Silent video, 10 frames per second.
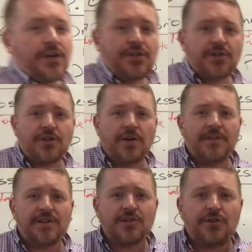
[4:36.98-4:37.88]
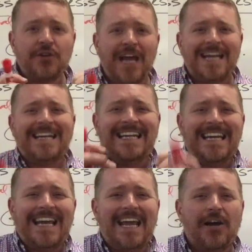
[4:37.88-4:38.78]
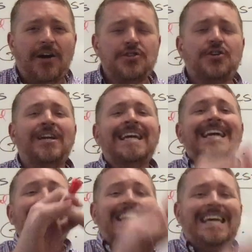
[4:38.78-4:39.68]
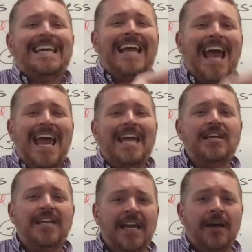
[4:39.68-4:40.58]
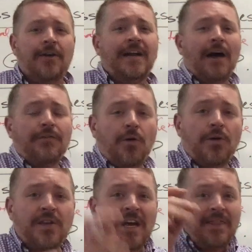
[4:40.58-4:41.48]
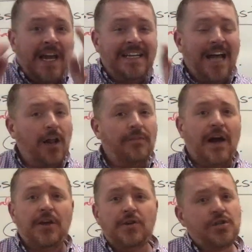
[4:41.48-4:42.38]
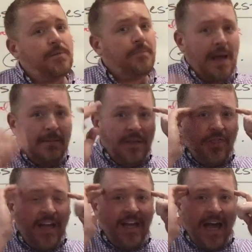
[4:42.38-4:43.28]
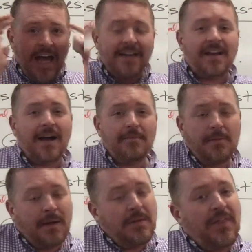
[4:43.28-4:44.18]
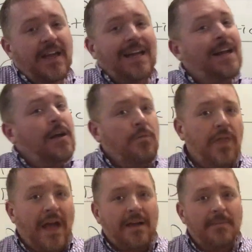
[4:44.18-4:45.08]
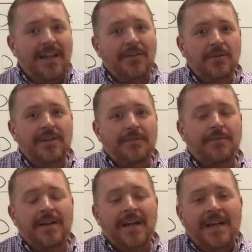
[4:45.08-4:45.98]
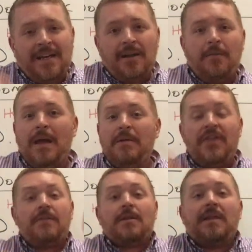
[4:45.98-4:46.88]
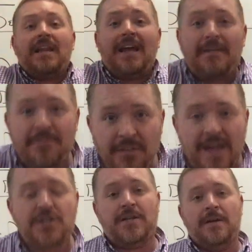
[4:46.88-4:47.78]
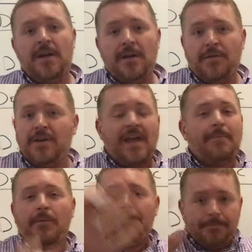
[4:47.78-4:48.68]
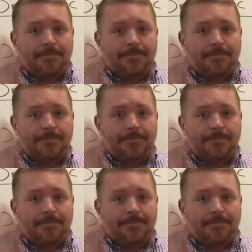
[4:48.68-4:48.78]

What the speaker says: goods and services created in a country in a year. Now, of course, that dollar value, you should maybe think ahead of time. You might be thinking, well, that can be a little different. Maybe something like inflation. For example,